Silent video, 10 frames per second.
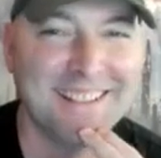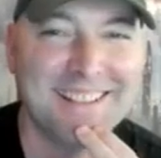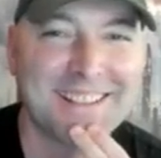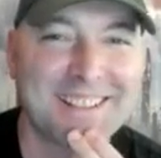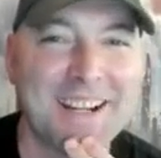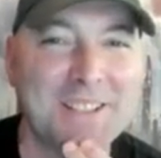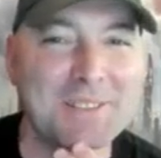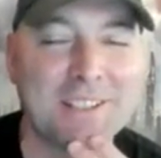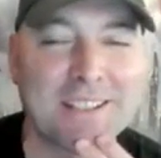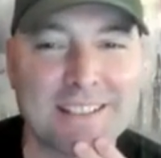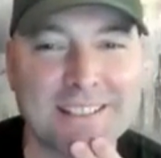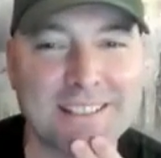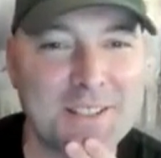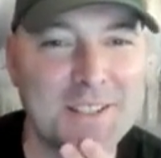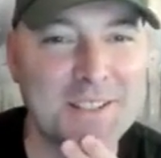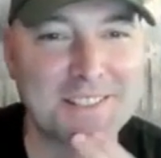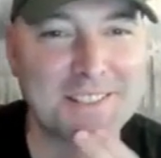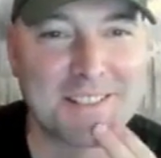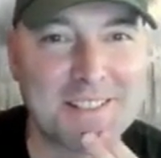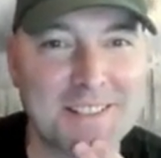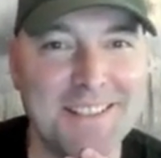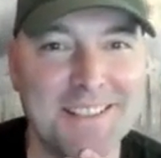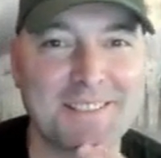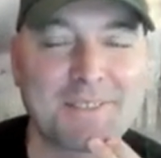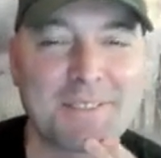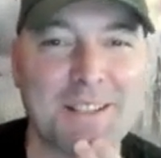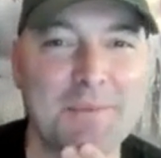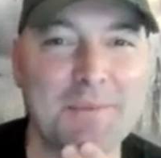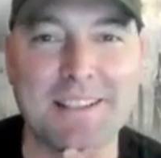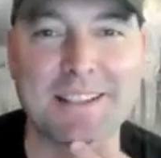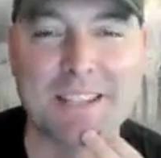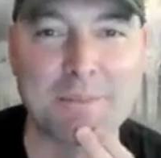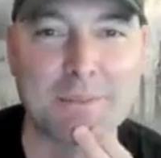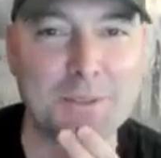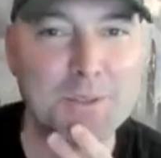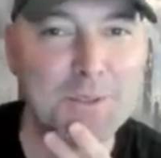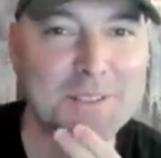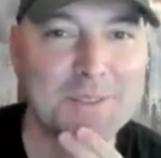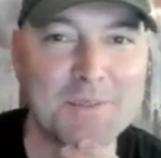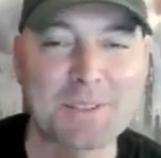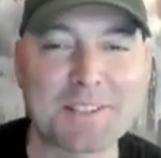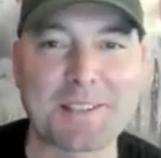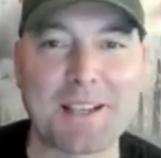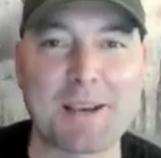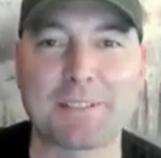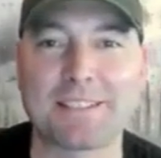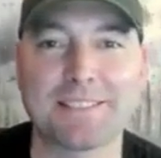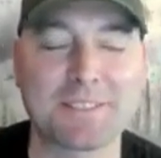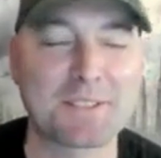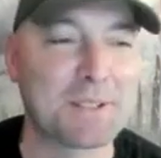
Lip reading: Kylo Ren just when it comes to lightsaber duel, he's just really sloppy. So